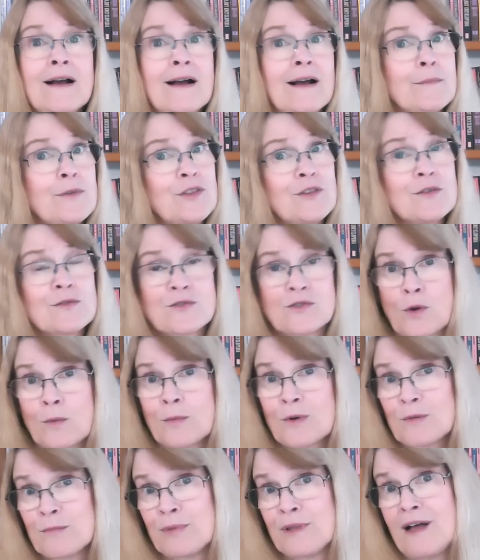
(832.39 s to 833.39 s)
I mean, there's no
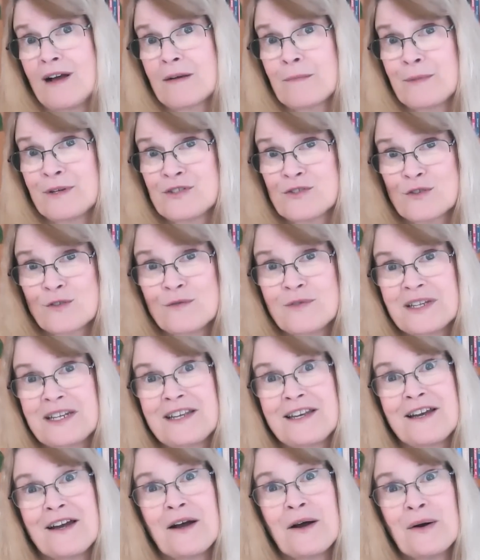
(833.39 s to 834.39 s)
more Blockbuster
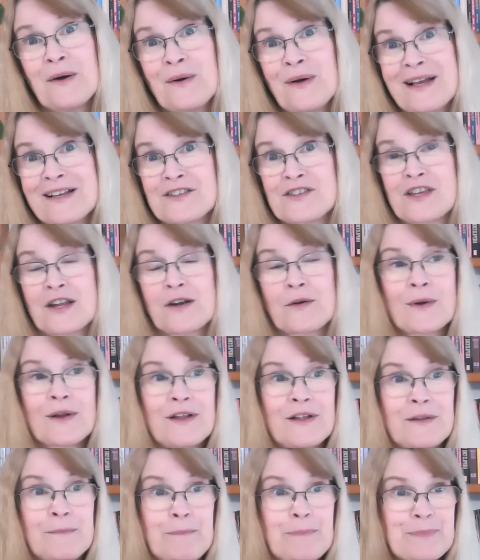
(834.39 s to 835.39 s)
video,
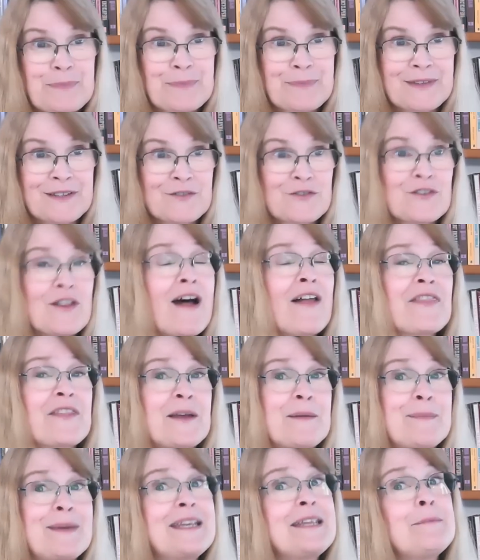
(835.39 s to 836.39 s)
etc. There's not
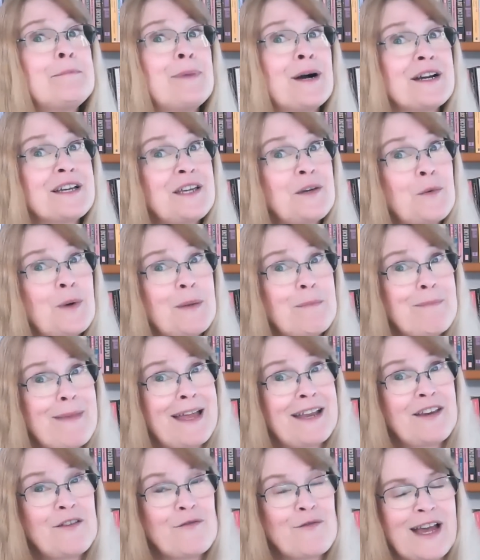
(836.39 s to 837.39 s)
that many buggy whip
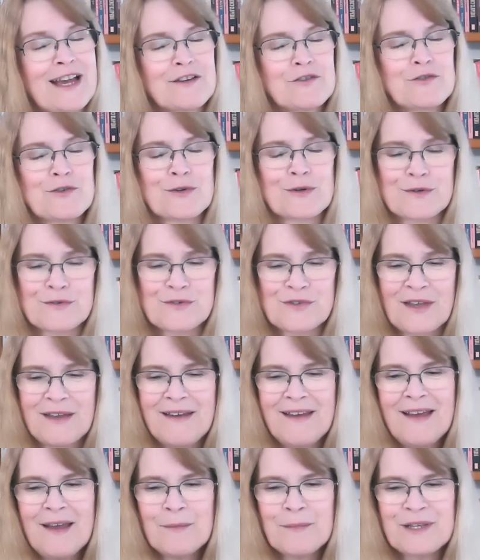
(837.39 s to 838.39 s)
manufacturers.
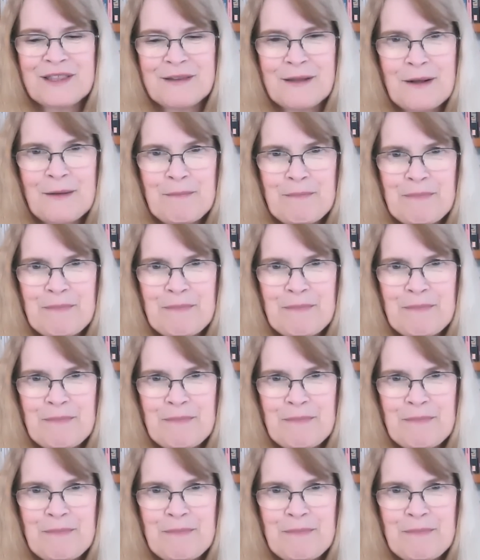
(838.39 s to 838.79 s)
But